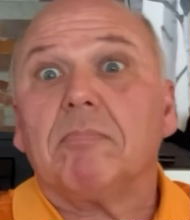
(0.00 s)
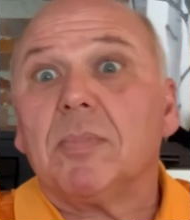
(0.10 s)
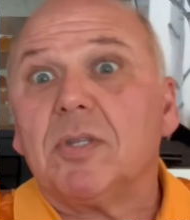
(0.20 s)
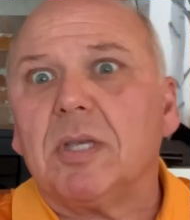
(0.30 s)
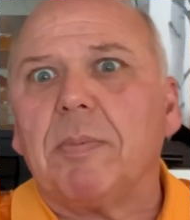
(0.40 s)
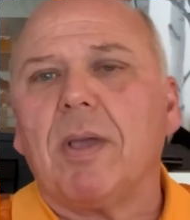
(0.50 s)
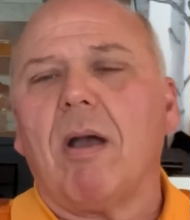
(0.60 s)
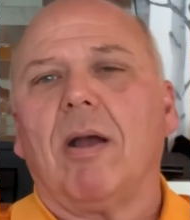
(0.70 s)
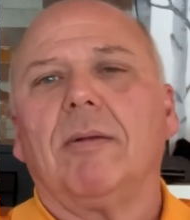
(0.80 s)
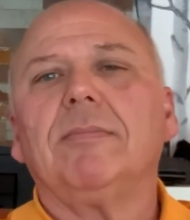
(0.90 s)

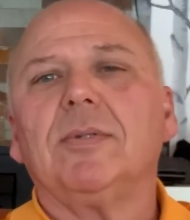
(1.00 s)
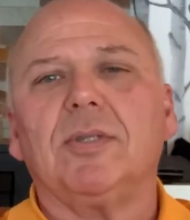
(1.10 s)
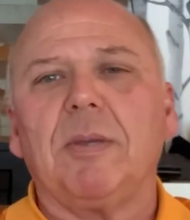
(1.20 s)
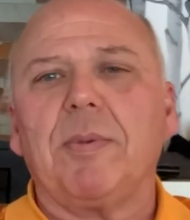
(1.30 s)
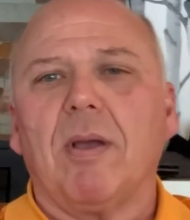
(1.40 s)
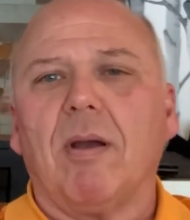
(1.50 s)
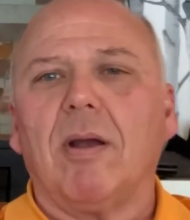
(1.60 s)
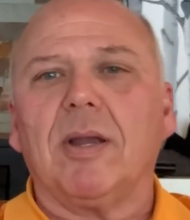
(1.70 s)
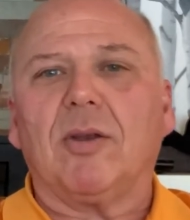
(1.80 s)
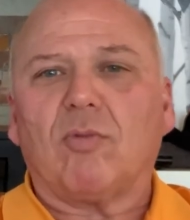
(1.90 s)
CPR
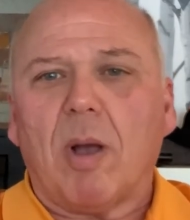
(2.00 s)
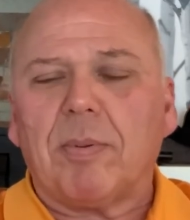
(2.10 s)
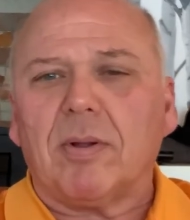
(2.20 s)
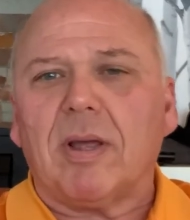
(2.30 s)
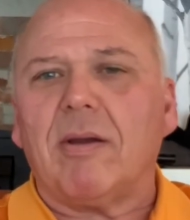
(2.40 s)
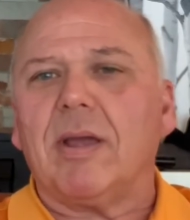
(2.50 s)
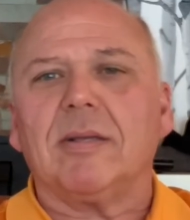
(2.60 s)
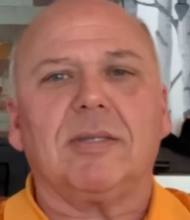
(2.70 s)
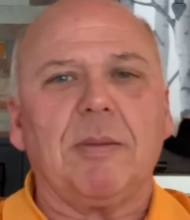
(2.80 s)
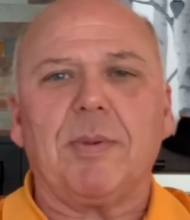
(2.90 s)
in a tropical area,
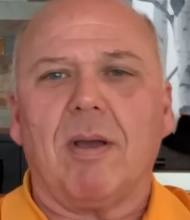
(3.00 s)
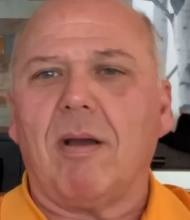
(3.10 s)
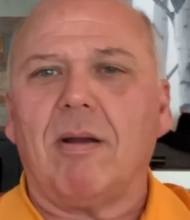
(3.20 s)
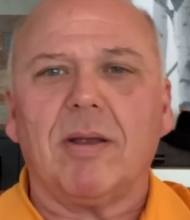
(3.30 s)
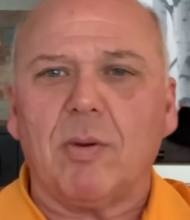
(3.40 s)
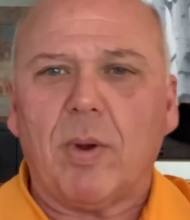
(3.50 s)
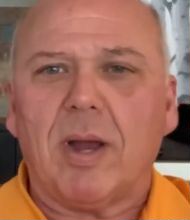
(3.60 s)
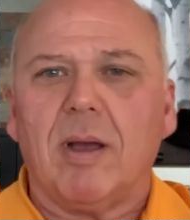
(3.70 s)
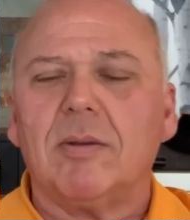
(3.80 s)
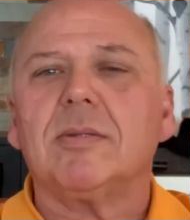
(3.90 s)
CPR in a
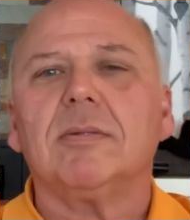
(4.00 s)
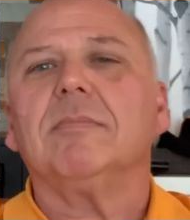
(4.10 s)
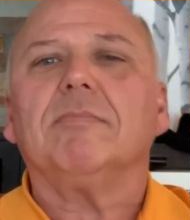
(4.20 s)
warehouse.